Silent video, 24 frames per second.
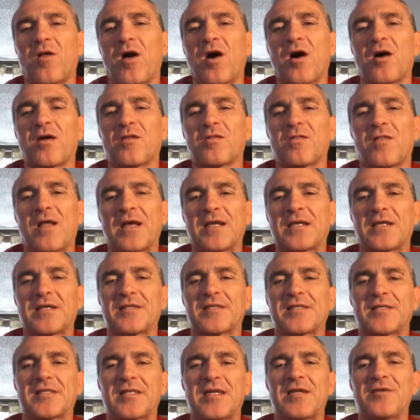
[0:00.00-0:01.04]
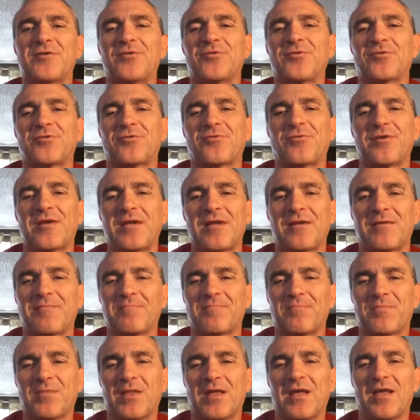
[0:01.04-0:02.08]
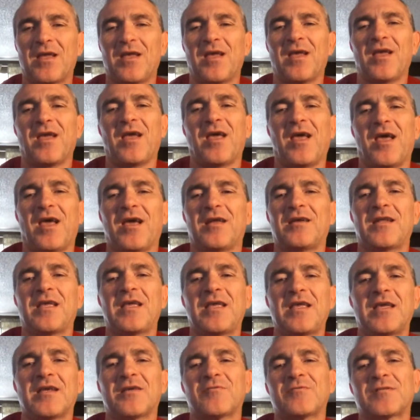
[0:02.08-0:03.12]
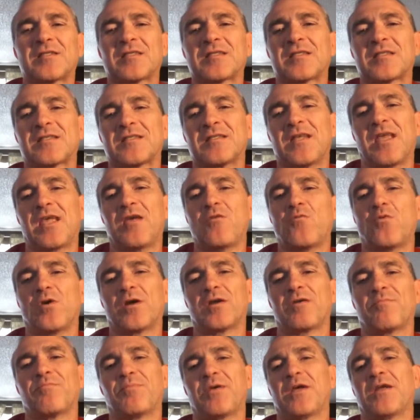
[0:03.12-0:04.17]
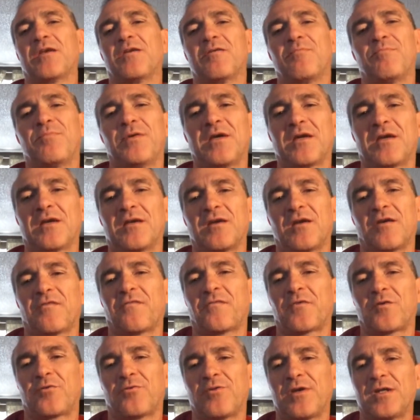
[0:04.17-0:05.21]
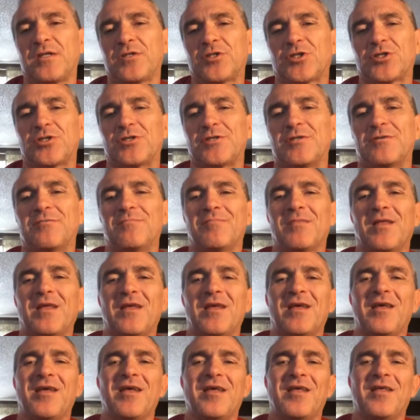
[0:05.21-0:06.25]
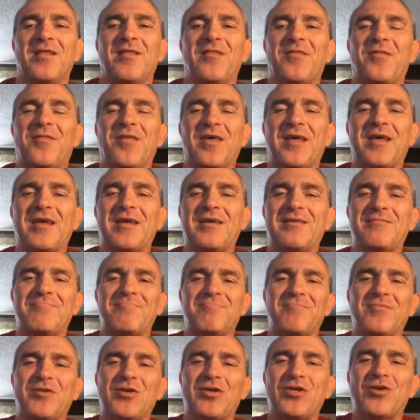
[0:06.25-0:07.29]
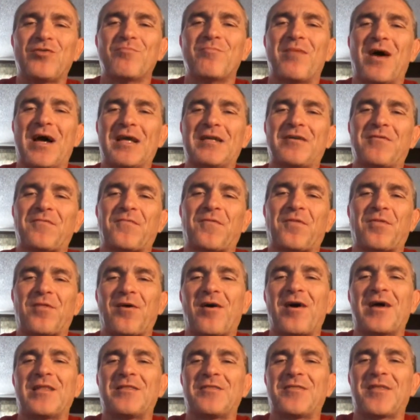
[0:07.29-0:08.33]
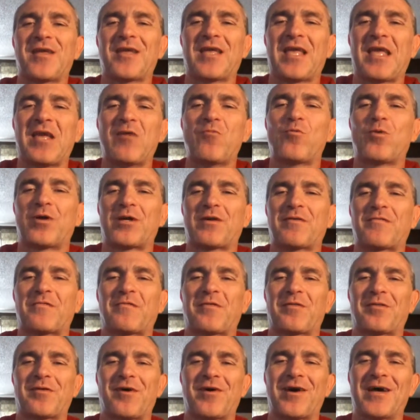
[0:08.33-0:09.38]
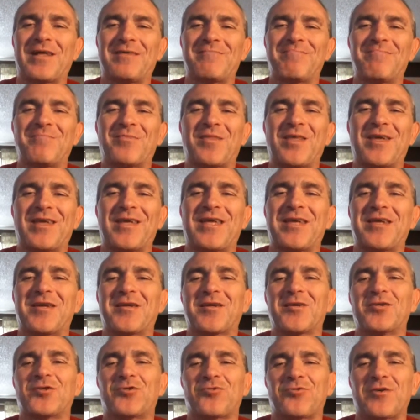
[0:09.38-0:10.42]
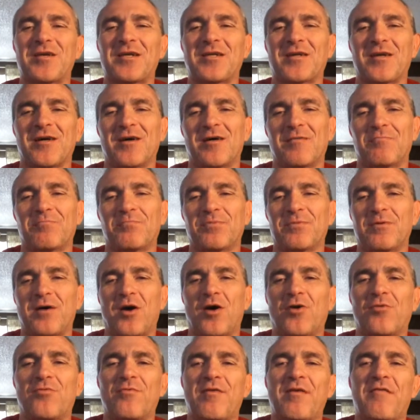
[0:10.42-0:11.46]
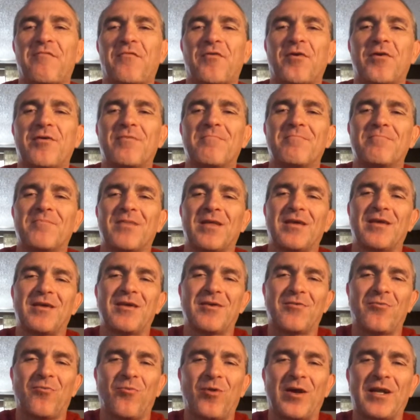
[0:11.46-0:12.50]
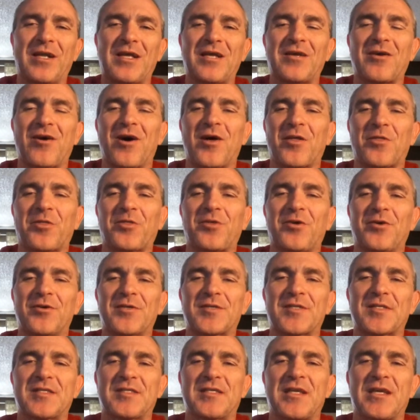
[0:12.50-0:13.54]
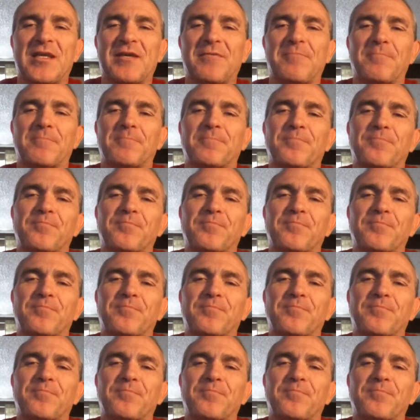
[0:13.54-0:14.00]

lot like a cedar tree. And he, was, he would have been a big enough creature that you might have thought that he would have thought that he could drink up a river when he got thirsty.